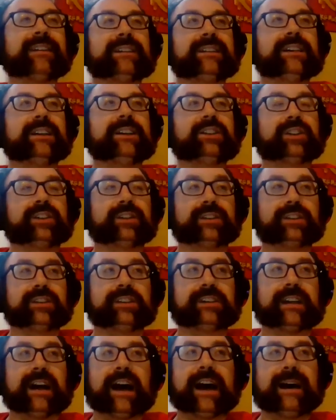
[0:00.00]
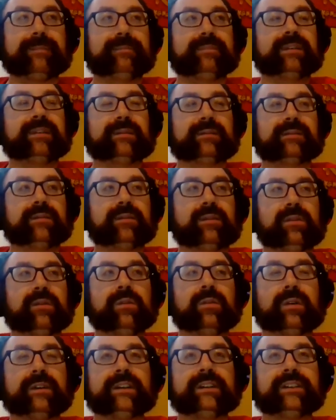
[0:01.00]
the teacher stop
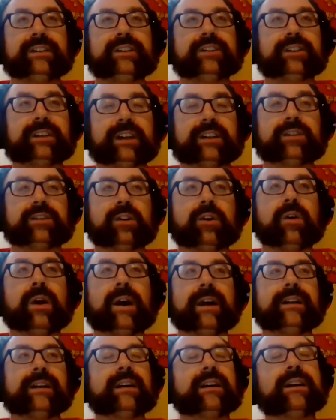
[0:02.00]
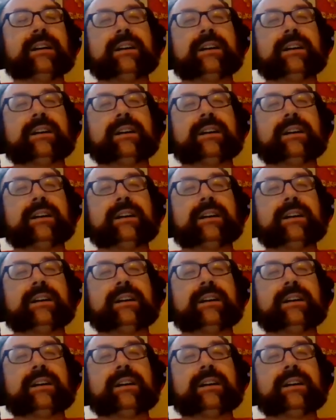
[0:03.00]
or the teacher gets caught.